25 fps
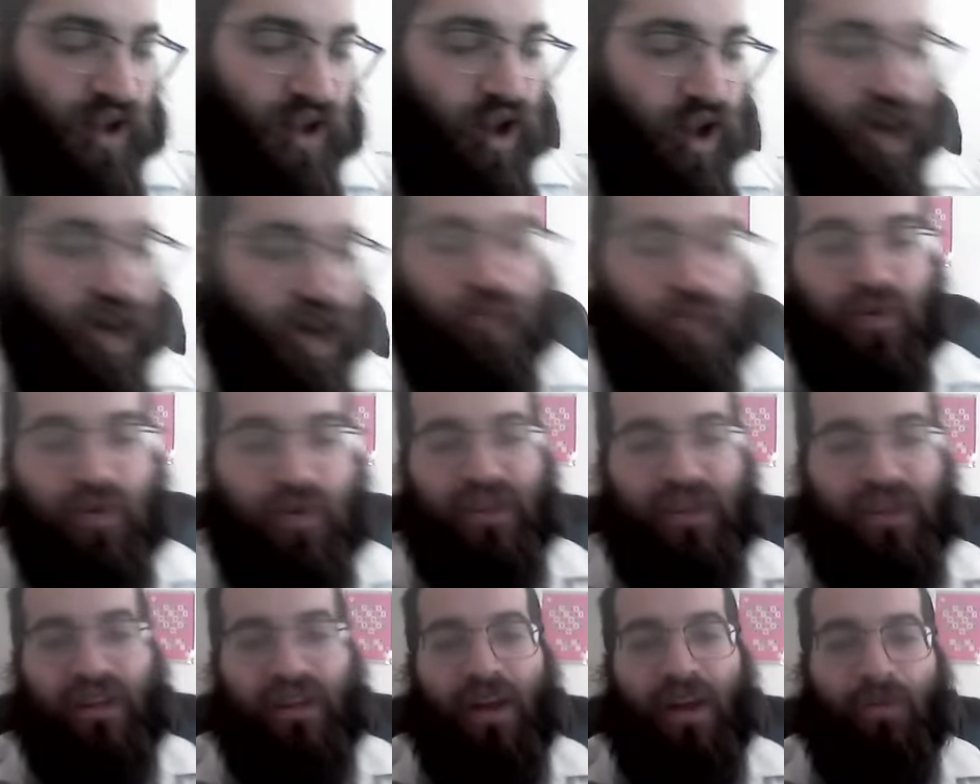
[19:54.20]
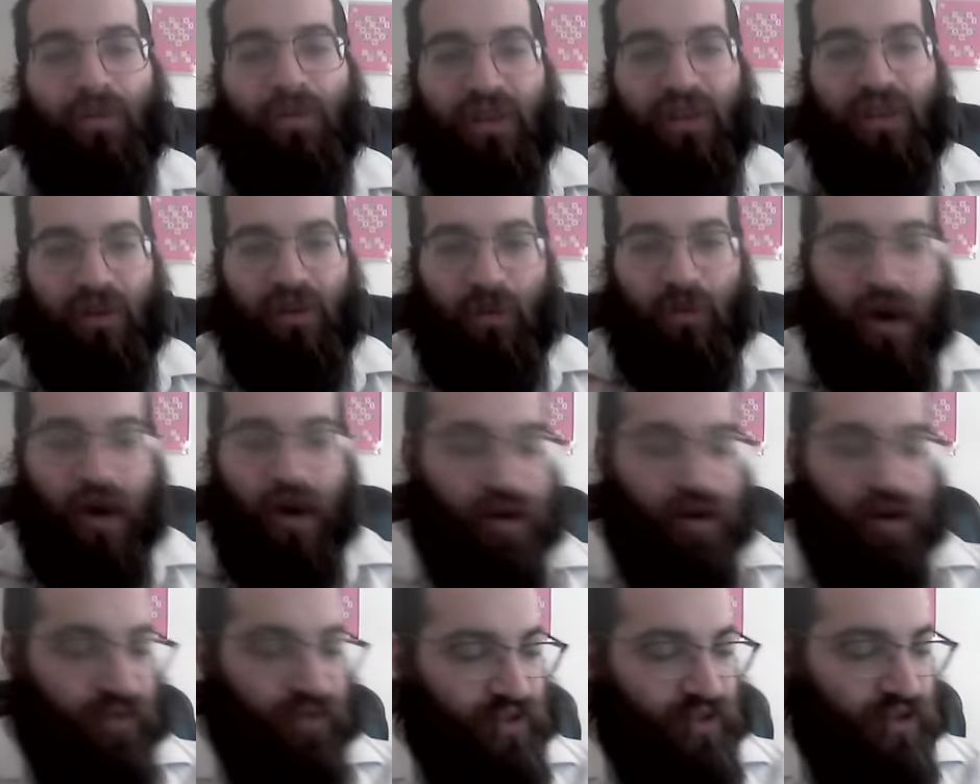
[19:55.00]
opened it up to the
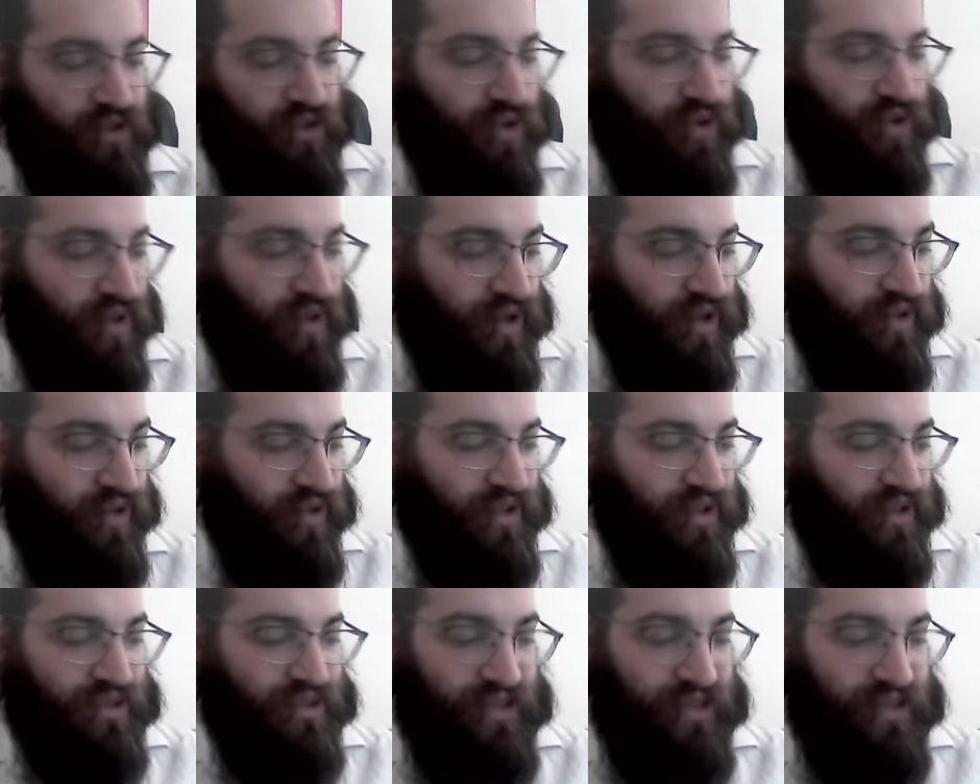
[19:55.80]
part of the Zohar that